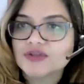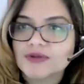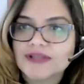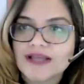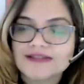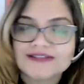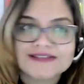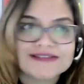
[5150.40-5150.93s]

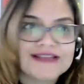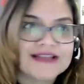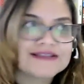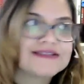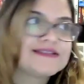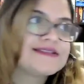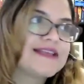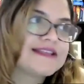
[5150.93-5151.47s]
that's
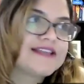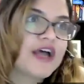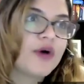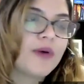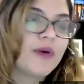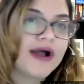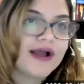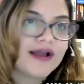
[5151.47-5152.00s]

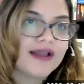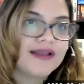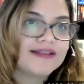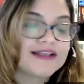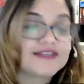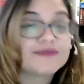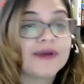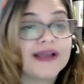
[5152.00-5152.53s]

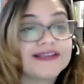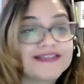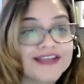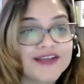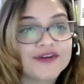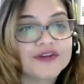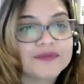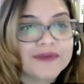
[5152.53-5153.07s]
my
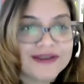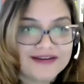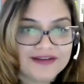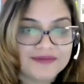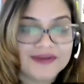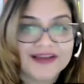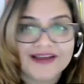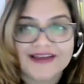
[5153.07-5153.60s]
take on the
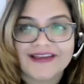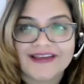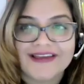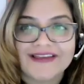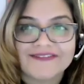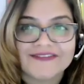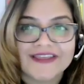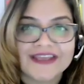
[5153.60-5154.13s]
pandemic. I
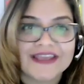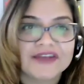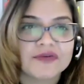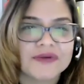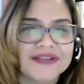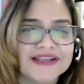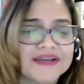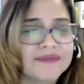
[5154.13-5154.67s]
think it
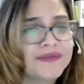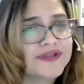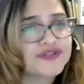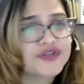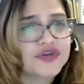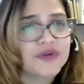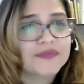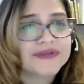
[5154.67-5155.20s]
really depends
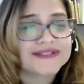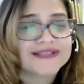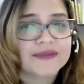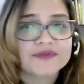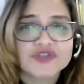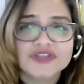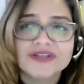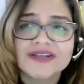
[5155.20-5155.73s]
on your
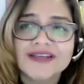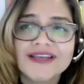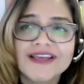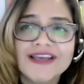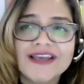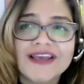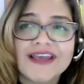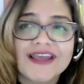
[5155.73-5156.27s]
perception.
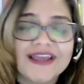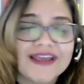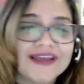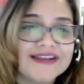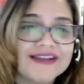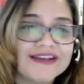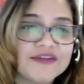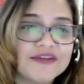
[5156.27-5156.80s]

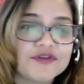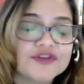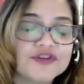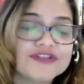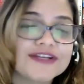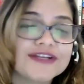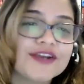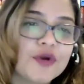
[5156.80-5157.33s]
And if you're
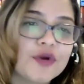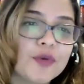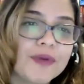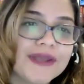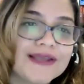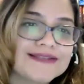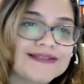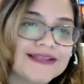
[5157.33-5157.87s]
stuck in your
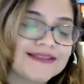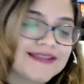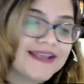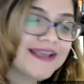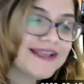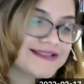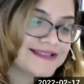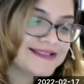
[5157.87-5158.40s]
ways, I
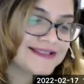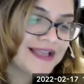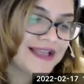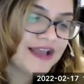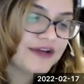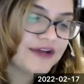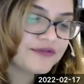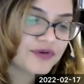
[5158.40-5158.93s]
think it's
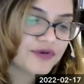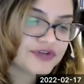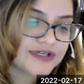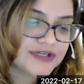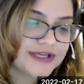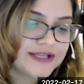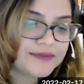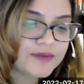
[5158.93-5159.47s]

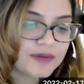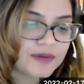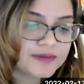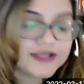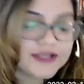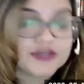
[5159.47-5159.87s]
unfortunately probably